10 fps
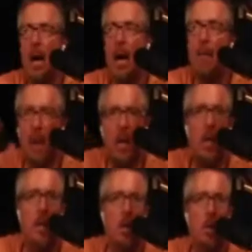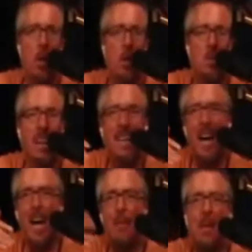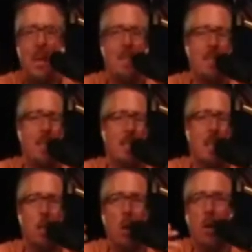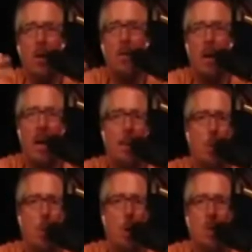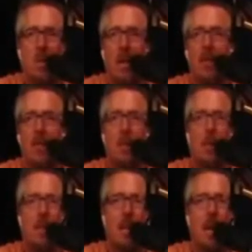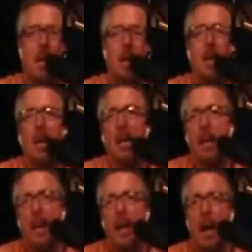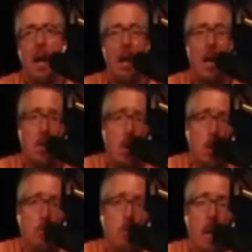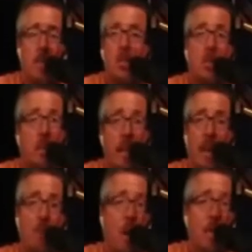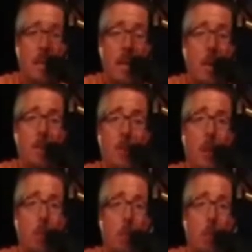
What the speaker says: I bet on the Royals. I got them at, I think, like 105 or 107, something like that. And then I took them. I just didn't have faith in them after they